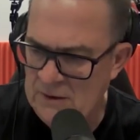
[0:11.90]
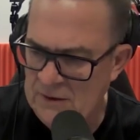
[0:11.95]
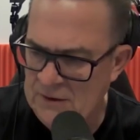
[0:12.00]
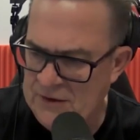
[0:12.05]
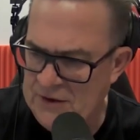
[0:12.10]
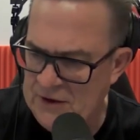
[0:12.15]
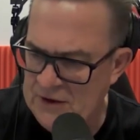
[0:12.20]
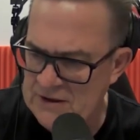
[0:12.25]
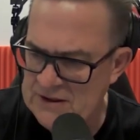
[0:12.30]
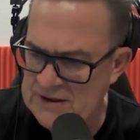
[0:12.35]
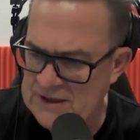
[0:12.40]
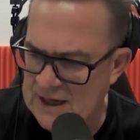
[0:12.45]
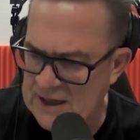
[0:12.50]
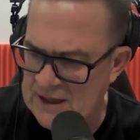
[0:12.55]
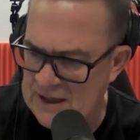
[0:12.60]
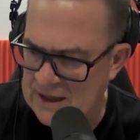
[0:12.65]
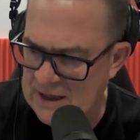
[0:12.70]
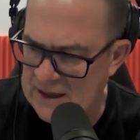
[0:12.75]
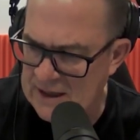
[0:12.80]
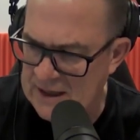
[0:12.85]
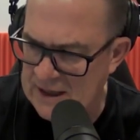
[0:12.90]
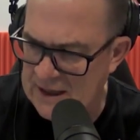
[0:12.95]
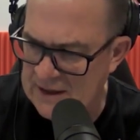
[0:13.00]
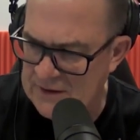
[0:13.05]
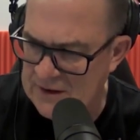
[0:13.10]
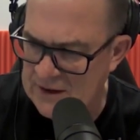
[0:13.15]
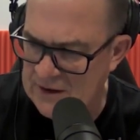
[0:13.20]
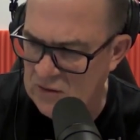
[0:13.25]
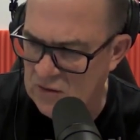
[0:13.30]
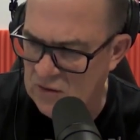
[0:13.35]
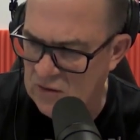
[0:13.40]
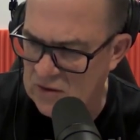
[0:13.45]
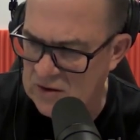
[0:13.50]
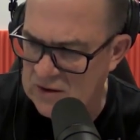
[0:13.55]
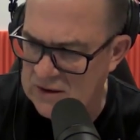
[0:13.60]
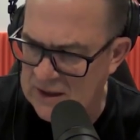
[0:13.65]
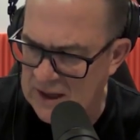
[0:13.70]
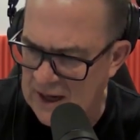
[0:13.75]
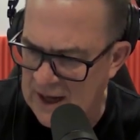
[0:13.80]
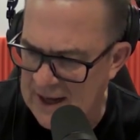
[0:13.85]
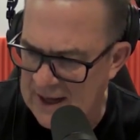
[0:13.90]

on Thursday night at the Auckland